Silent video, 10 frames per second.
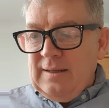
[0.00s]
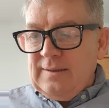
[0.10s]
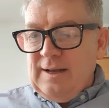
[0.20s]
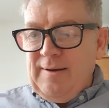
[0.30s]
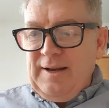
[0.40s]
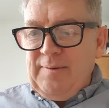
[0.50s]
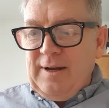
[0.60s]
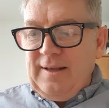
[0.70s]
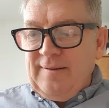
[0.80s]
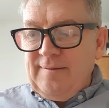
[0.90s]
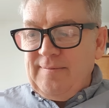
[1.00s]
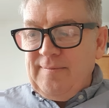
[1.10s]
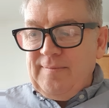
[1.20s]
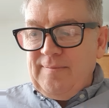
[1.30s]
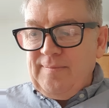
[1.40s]
so anyway,
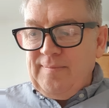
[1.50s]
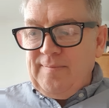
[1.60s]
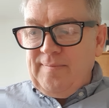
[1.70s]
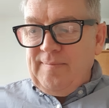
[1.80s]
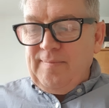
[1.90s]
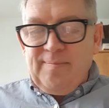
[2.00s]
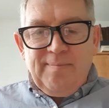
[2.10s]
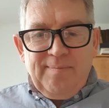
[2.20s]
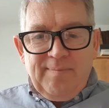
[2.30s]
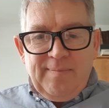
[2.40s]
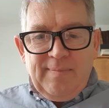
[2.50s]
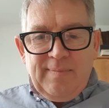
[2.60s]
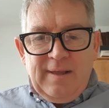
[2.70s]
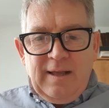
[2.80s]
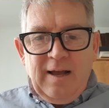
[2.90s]

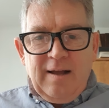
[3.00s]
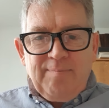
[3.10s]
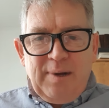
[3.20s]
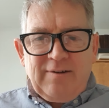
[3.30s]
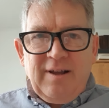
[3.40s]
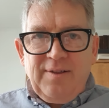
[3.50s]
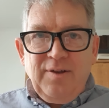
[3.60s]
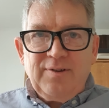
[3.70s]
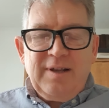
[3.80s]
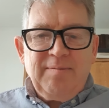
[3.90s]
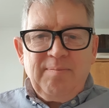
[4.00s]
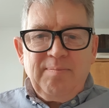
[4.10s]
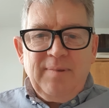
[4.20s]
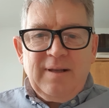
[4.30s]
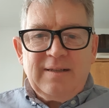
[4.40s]
uh, Patrick, I think you said
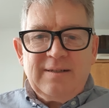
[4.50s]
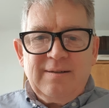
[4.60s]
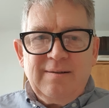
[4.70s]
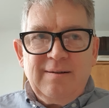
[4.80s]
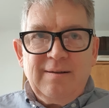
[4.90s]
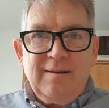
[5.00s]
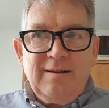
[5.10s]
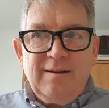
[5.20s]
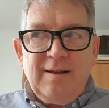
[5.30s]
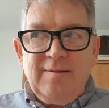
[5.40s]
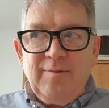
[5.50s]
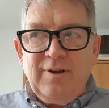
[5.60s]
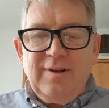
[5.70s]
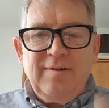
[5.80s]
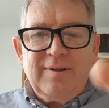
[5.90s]
it's it ain't what
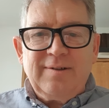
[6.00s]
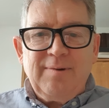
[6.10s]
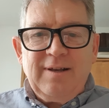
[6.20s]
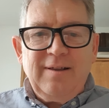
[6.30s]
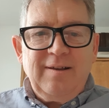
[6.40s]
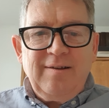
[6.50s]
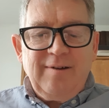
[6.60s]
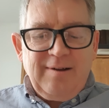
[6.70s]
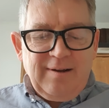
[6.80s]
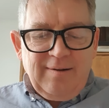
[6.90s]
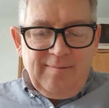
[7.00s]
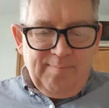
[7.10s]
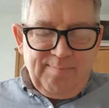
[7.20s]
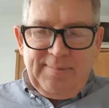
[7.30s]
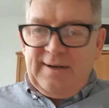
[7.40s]
you do; it's the way that you do it. And
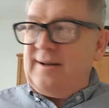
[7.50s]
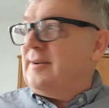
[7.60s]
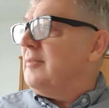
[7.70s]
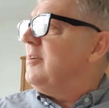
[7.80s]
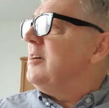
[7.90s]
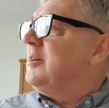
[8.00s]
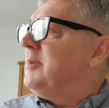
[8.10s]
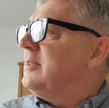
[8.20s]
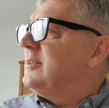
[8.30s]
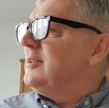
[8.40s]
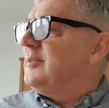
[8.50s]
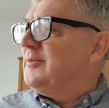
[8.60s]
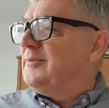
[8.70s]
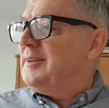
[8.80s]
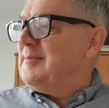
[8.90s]
Bananarama sort
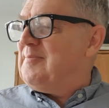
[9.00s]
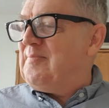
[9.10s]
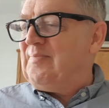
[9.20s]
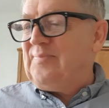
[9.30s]
of um,